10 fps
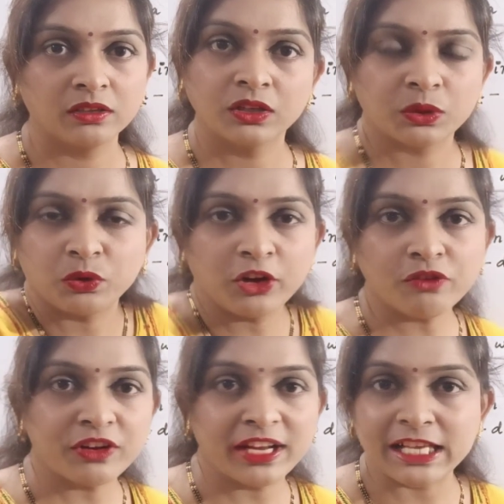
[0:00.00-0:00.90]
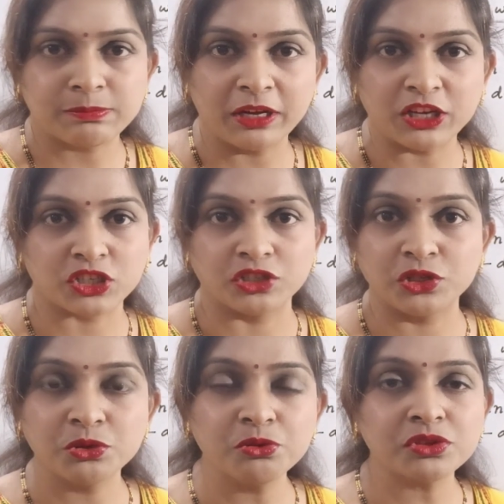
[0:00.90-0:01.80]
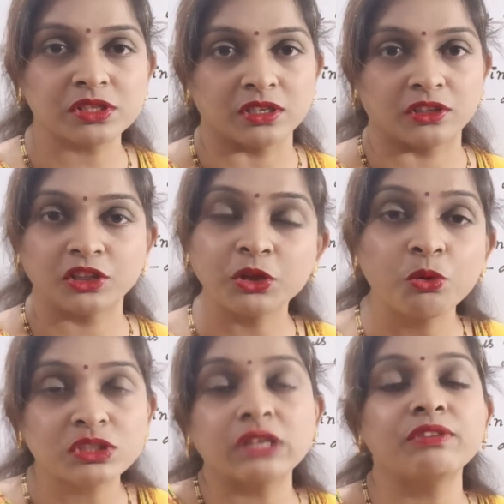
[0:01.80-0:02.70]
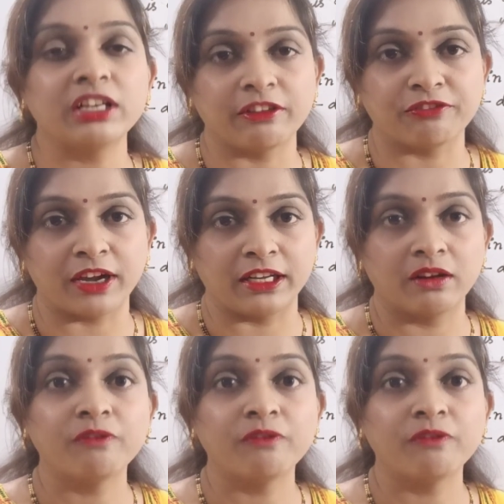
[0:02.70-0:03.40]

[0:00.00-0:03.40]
No need of any explanation. User, the user will define.